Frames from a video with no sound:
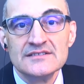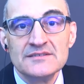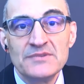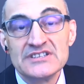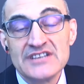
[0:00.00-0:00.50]

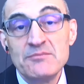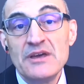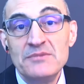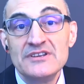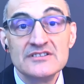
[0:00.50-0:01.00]
because I
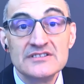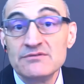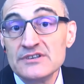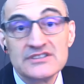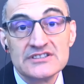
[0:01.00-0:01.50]
may be
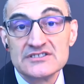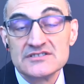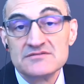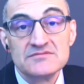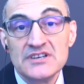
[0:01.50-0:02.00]
delivering
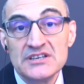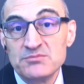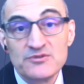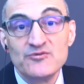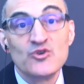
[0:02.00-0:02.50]
this
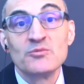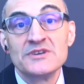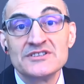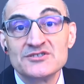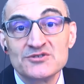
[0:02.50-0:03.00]

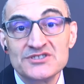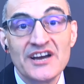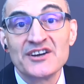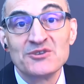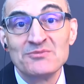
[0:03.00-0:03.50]
performance or
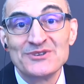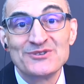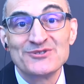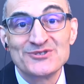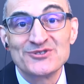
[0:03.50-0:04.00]

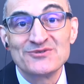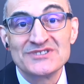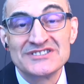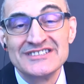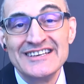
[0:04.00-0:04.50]
document or
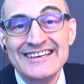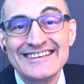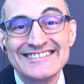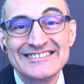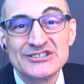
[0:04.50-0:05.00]
service.
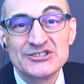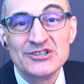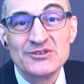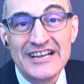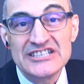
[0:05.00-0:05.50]

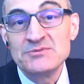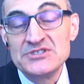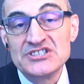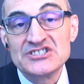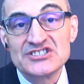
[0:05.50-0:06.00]
So it has to be
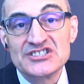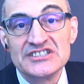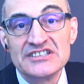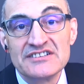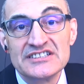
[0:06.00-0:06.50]
just as
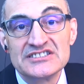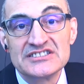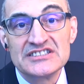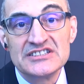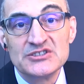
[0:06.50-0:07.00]
clear
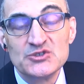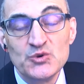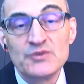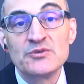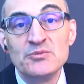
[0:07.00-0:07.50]
as you
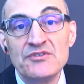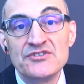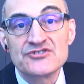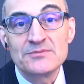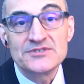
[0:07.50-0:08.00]
would for a movie
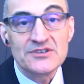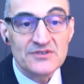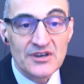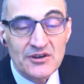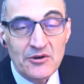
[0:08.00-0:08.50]
script.
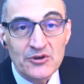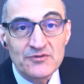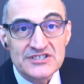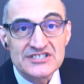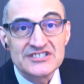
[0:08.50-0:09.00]
So going
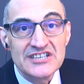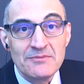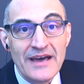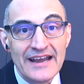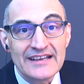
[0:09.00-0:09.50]
for
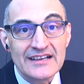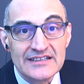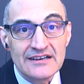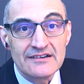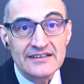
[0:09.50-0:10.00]
cinematic
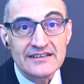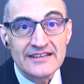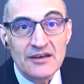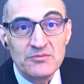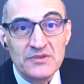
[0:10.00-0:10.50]
clarity,
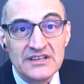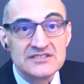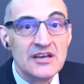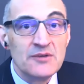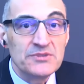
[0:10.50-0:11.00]
that
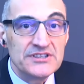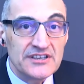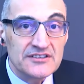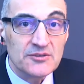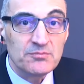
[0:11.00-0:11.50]
means
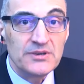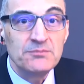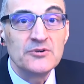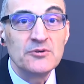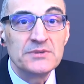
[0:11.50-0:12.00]
particular
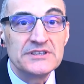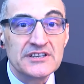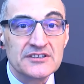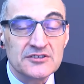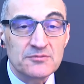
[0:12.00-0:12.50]
people,
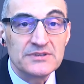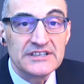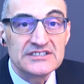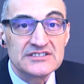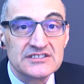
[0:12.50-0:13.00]
particular
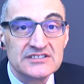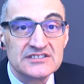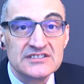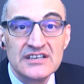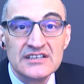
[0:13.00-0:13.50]

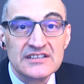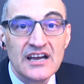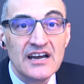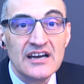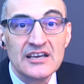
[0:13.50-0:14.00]
places,
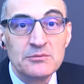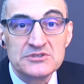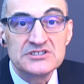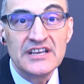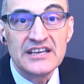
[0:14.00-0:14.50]

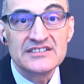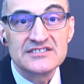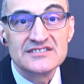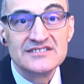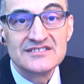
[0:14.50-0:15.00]
times,
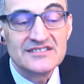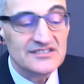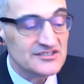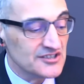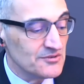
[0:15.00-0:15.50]
dates,
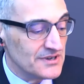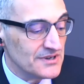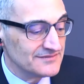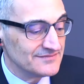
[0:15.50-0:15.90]
and so on.